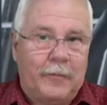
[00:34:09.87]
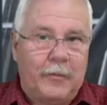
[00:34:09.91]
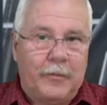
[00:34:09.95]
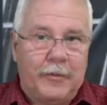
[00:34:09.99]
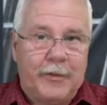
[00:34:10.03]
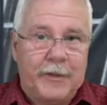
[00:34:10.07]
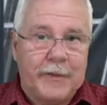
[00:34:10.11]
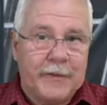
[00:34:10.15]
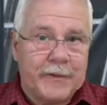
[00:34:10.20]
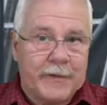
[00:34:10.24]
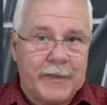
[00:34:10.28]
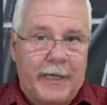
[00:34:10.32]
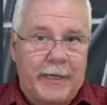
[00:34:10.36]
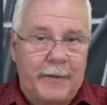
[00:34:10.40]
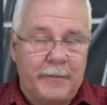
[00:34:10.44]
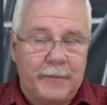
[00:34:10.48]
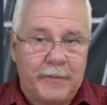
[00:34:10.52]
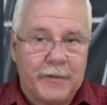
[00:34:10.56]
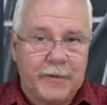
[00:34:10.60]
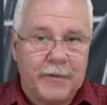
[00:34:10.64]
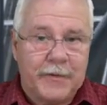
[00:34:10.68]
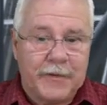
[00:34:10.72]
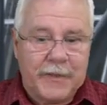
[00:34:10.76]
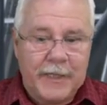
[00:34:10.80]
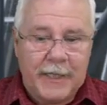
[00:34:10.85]
this time
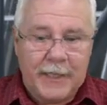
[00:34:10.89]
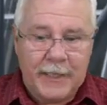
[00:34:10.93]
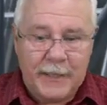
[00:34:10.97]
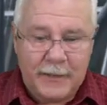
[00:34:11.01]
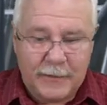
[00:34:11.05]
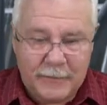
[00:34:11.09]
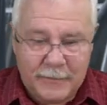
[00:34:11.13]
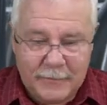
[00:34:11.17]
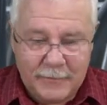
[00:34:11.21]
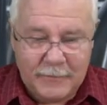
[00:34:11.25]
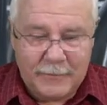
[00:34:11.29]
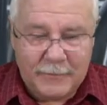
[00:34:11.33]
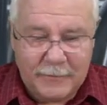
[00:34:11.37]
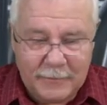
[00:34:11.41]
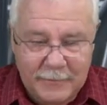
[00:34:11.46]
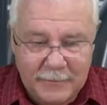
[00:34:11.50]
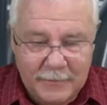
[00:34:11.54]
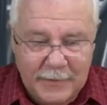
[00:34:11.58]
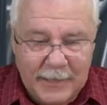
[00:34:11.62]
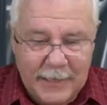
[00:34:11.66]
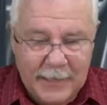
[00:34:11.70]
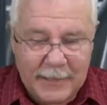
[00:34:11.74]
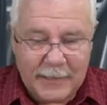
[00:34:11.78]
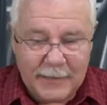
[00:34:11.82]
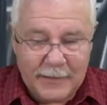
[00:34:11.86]
to say,
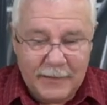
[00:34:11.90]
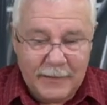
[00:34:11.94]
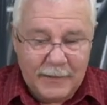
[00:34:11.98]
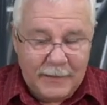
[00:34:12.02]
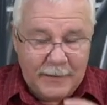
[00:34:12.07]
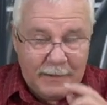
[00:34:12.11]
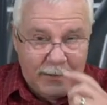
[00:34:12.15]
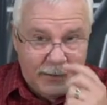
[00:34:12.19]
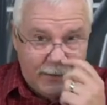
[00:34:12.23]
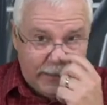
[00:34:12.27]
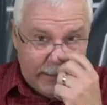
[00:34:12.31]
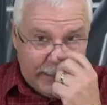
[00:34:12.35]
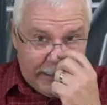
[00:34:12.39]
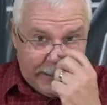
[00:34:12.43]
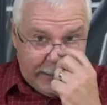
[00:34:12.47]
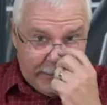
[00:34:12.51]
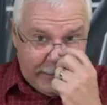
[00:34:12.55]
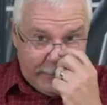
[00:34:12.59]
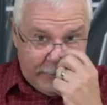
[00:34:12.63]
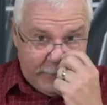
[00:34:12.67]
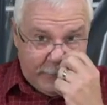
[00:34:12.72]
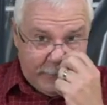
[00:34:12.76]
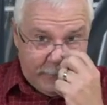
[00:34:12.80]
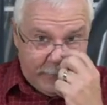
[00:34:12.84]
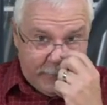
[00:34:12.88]
right,
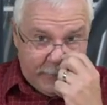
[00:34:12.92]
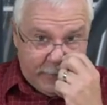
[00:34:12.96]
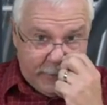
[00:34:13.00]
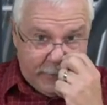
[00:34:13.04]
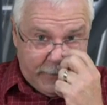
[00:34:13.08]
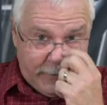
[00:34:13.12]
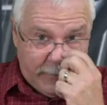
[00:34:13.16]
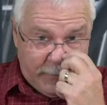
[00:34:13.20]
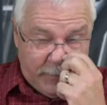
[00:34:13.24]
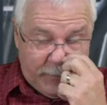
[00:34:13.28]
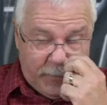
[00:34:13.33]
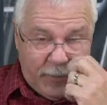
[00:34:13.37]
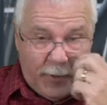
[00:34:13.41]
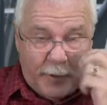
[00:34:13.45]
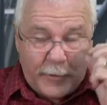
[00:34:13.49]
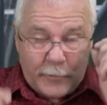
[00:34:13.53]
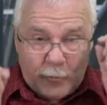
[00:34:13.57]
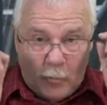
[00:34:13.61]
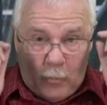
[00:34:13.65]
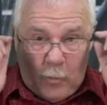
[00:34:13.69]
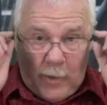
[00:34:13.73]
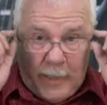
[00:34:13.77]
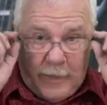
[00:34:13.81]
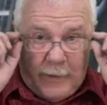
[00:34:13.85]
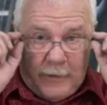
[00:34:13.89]
part
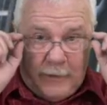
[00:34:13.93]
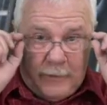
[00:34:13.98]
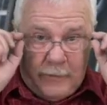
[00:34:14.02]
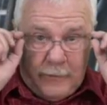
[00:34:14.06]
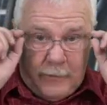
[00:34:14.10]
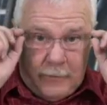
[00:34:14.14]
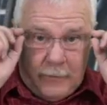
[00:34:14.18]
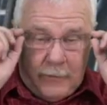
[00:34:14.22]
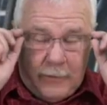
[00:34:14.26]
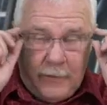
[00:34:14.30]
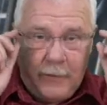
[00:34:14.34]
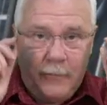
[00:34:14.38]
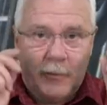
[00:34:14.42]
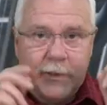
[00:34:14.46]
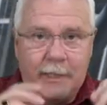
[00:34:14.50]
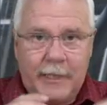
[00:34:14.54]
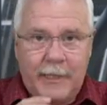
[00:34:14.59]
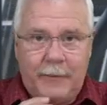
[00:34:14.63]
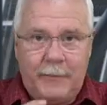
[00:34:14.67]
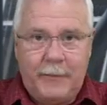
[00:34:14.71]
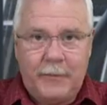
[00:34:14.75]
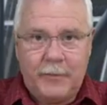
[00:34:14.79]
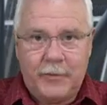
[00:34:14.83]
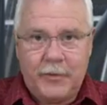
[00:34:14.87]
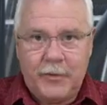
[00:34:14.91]
1, we're
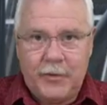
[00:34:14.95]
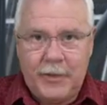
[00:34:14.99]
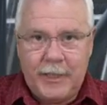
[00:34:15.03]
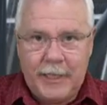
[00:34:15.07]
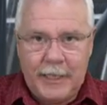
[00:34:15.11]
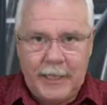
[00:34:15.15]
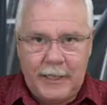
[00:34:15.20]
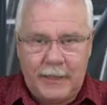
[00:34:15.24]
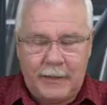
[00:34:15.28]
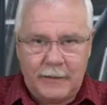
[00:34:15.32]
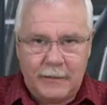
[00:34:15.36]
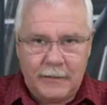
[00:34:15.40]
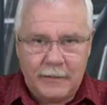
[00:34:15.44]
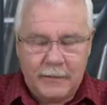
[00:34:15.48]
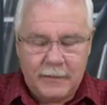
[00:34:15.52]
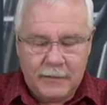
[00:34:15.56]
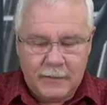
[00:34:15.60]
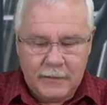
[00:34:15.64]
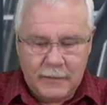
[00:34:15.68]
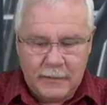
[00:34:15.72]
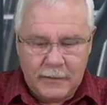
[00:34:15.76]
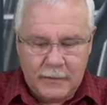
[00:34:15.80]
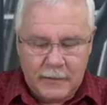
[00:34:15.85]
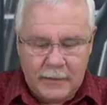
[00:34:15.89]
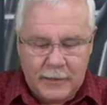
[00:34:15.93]
coming to an end.
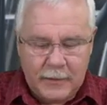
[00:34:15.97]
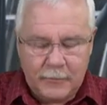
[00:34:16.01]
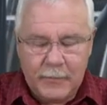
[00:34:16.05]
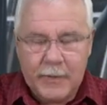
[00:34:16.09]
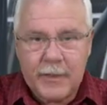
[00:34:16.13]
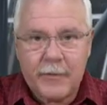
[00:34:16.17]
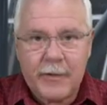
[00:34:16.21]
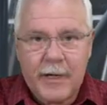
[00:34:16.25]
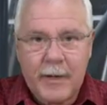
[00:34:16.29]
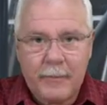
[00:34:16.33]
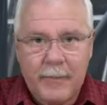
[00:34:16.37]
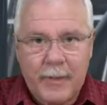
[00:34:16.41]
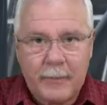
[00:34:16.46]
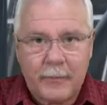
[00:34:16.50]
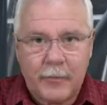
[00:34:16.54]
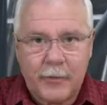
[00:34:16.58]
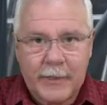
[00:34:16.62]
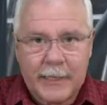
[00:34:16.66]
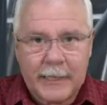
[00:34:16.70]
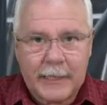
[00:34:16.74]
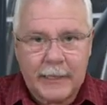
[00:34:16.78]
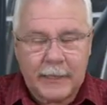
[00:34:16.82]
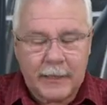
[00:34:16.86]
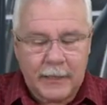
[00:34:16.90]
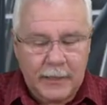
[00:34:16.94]
Let me wrap up
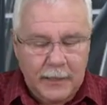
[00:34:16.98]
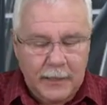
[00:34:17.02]
quickly.